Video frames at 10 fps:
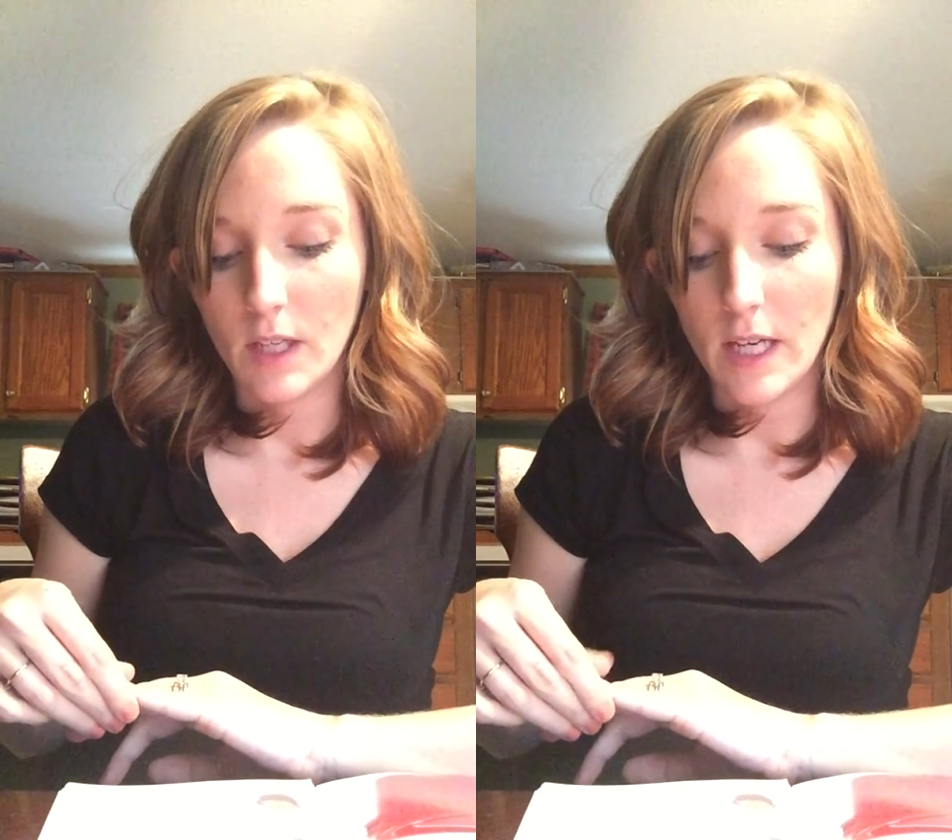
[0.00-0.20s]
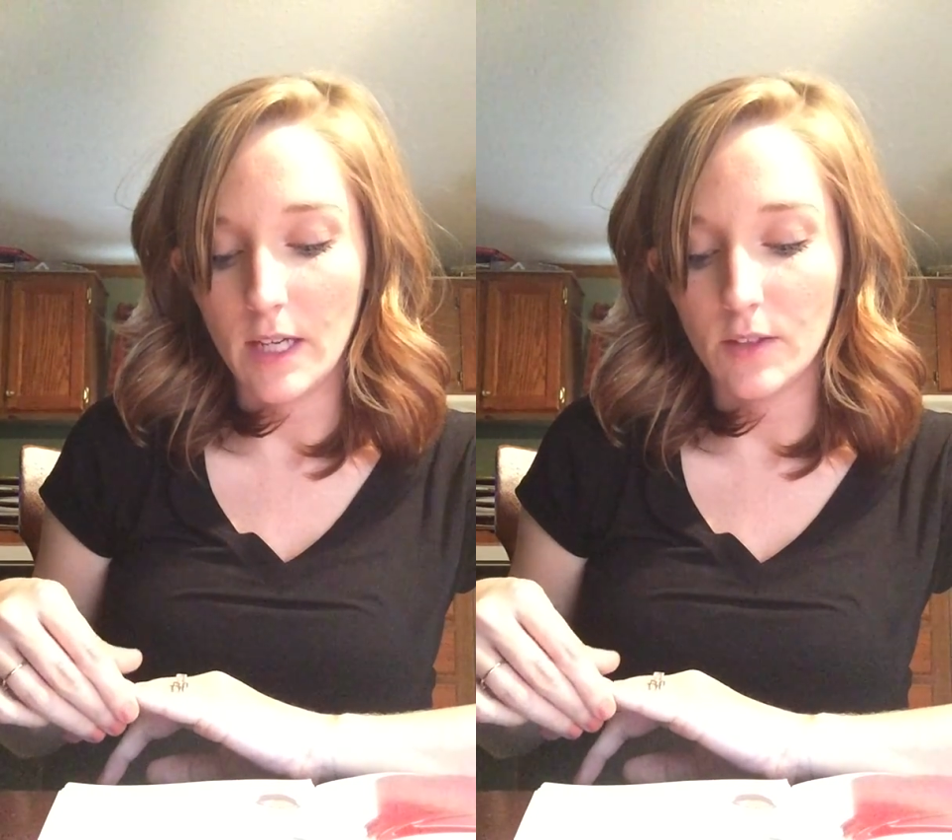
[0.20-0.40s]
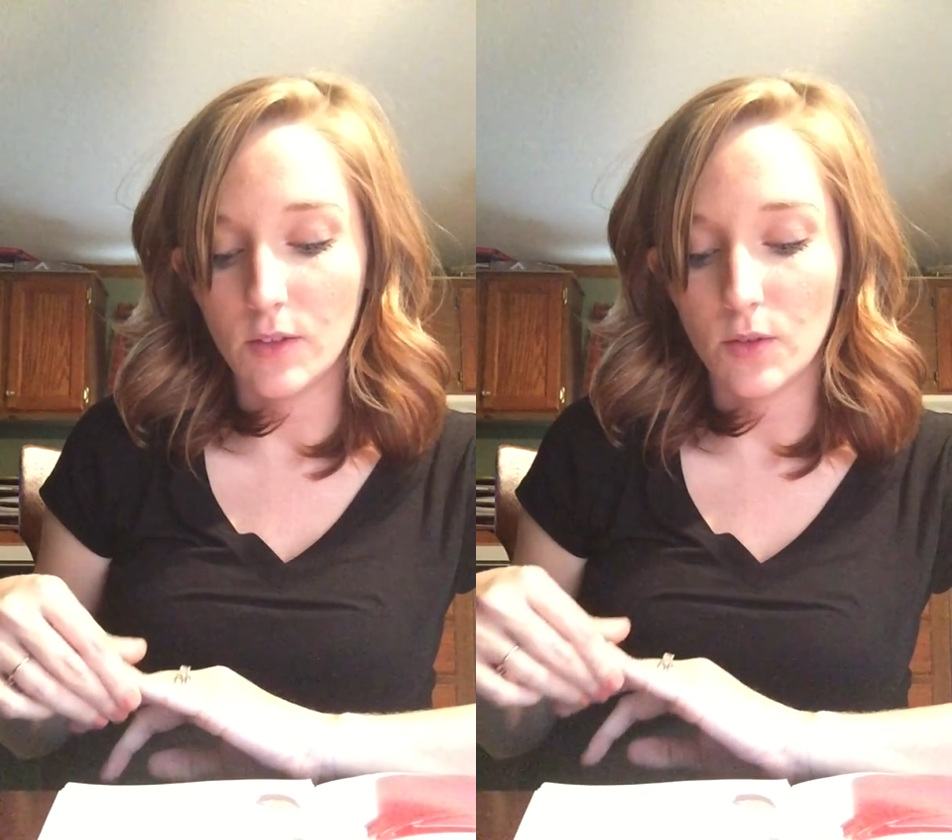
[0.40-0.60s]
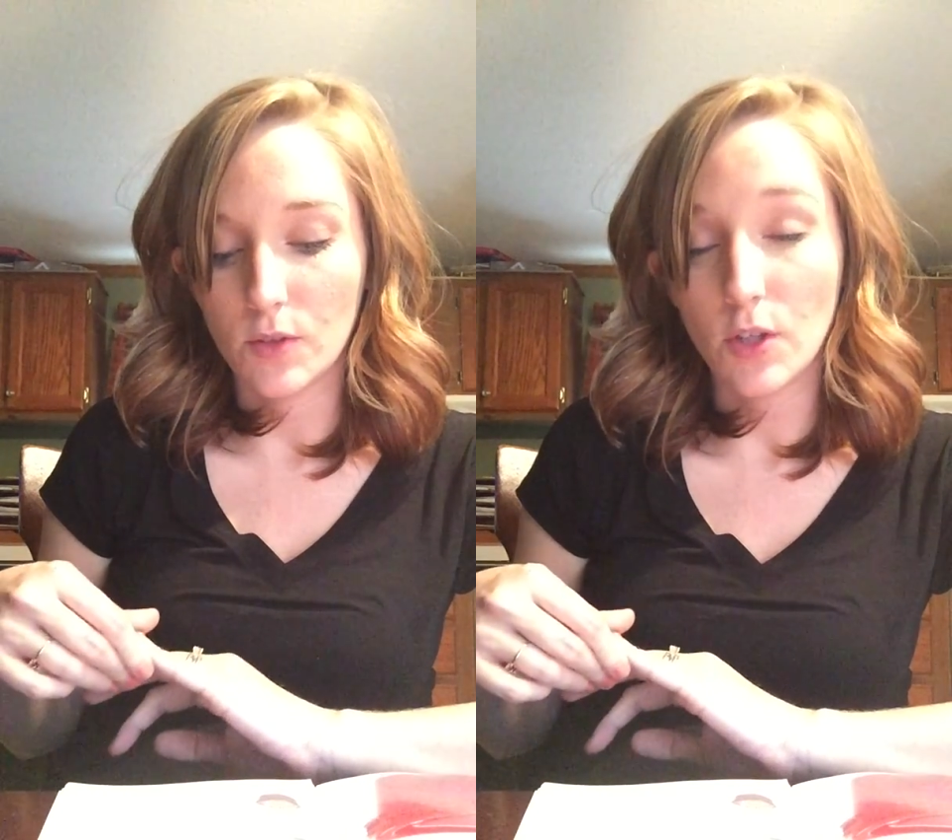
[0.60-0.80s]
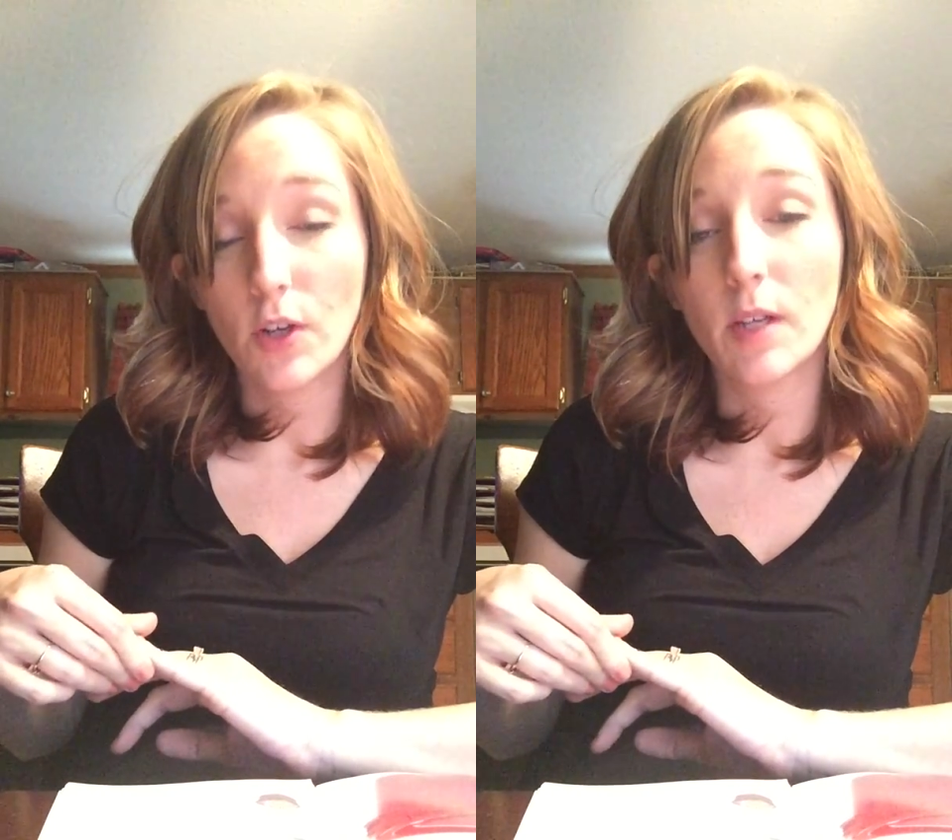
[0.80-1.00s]
And your
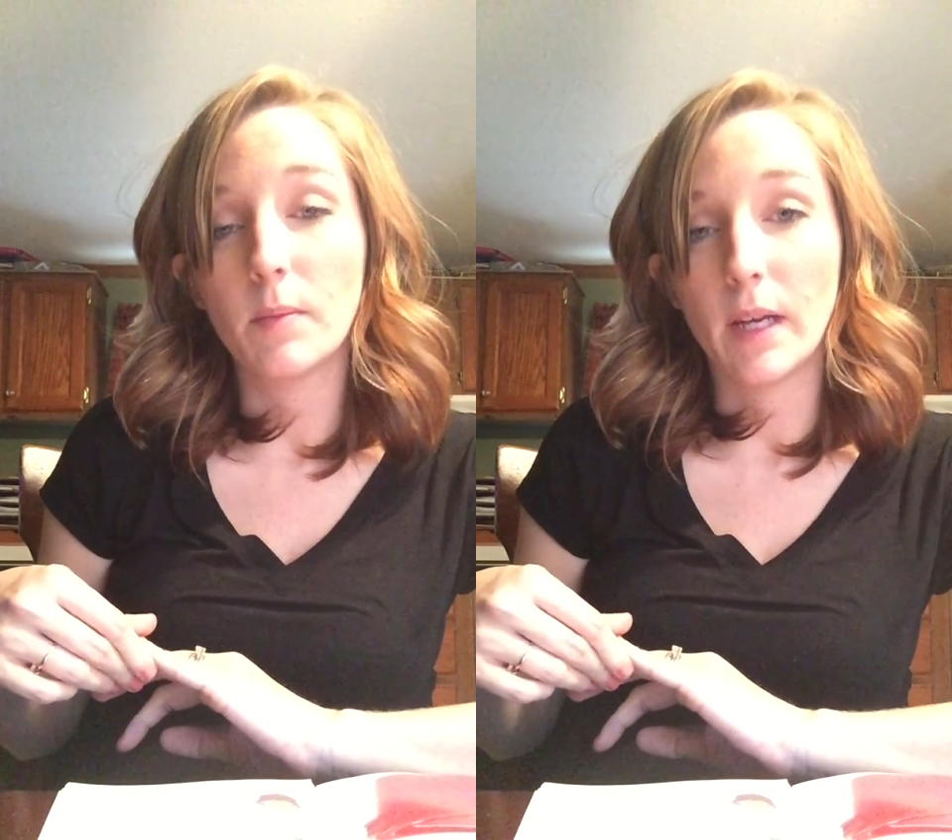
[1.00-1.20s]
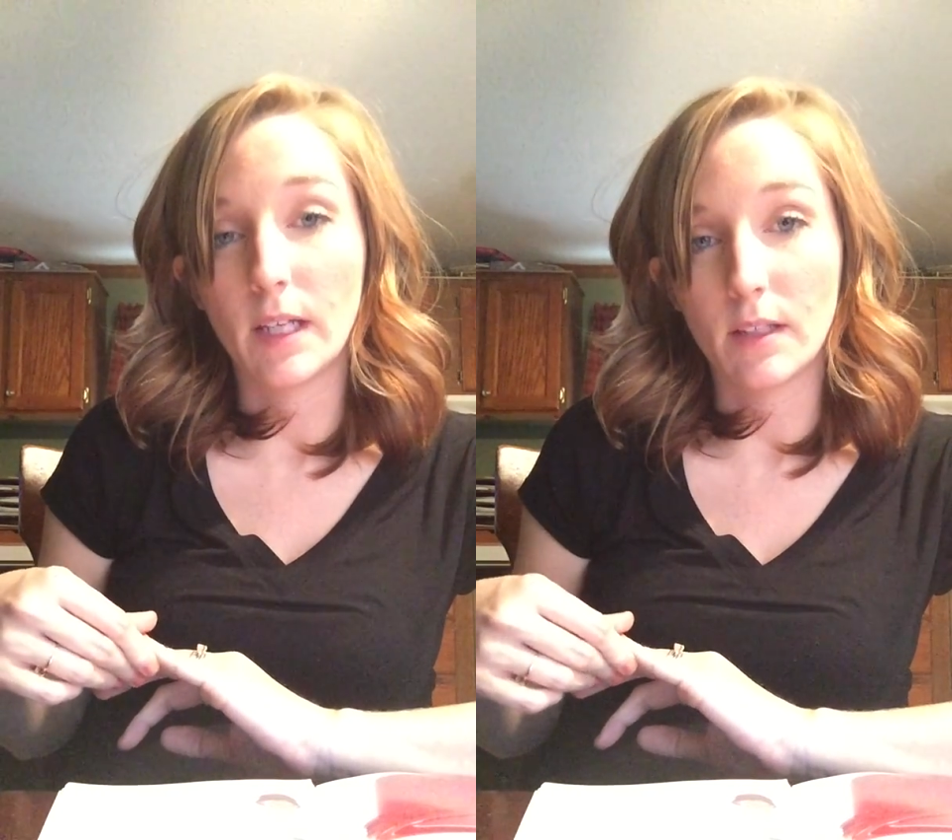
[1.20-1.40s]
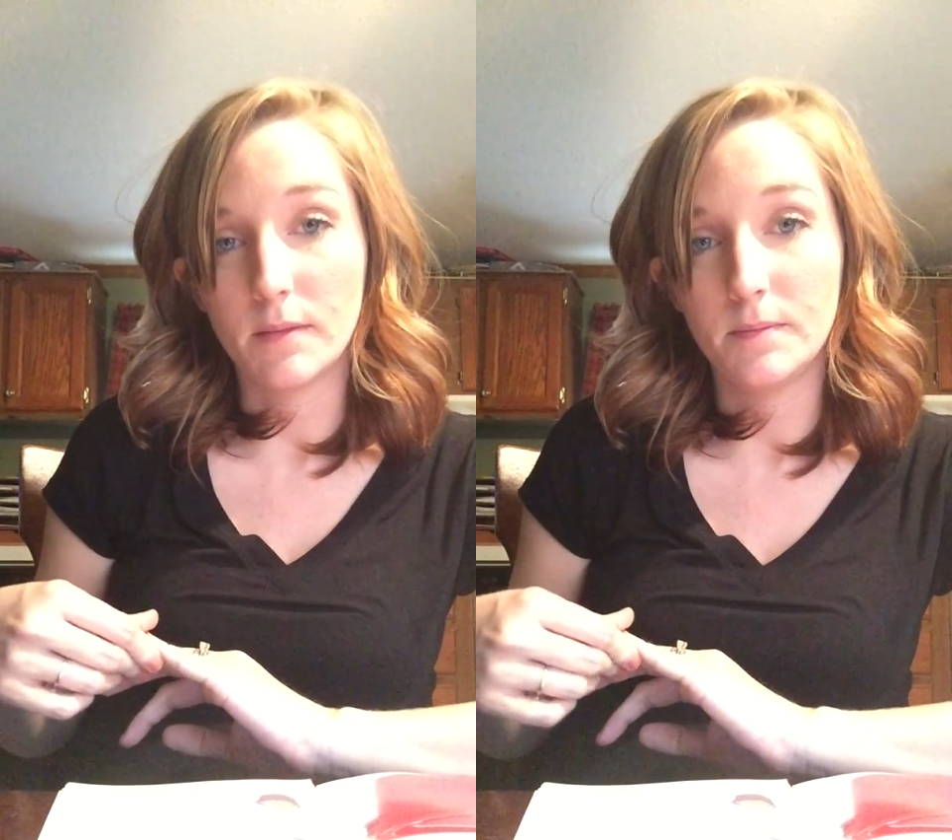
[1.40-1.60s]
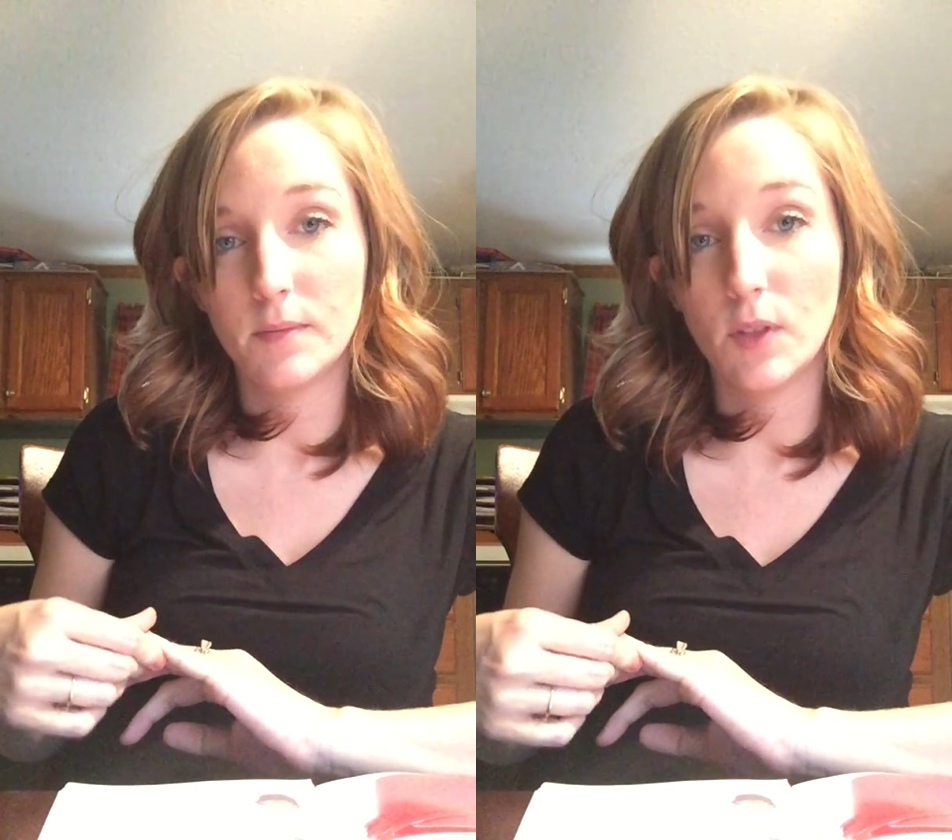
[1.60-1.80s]
turkey bacon.